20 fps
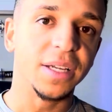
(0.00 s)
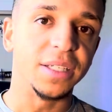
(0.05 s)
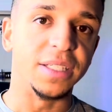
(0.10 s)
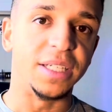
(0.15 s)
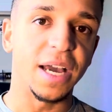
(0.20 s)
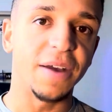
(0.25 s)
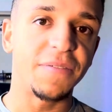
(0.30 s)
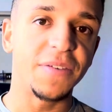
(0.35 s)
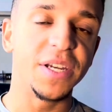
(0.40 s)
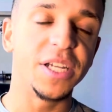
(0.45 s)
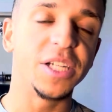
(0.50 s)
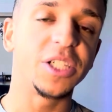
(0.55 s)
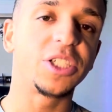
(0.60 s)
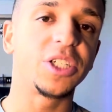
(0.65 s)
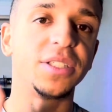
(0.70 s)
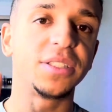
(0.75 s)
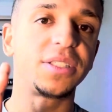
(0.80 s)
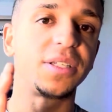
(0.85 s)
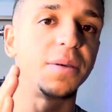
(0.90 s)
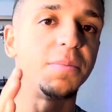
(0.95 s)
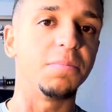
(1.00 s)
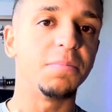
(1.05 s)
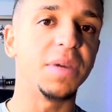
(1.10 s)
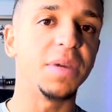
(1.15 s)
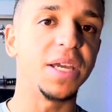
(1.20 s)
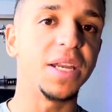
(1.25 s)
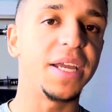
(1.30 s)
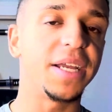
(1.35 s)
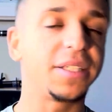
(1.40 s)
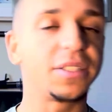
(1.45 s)
definitions,
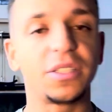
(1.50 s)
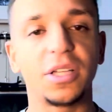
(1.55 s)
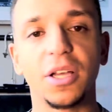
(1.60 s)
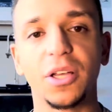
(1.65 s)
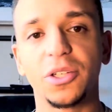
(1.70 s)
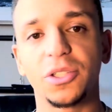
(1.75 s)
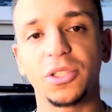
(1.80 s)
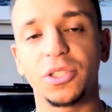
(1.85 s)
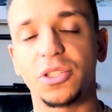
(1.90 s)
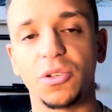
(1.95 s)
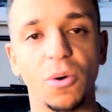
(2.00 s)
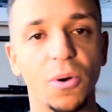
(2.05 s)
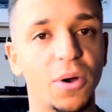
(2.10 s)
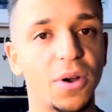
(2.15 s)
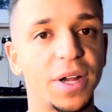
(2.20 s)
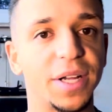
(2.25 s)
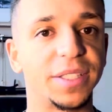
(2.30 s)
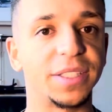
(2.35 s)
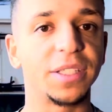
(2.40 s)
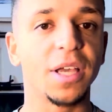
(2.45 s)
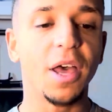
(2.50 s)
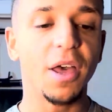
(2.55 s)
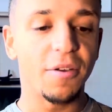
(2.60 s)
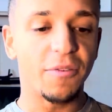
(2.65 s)
meanings, stories.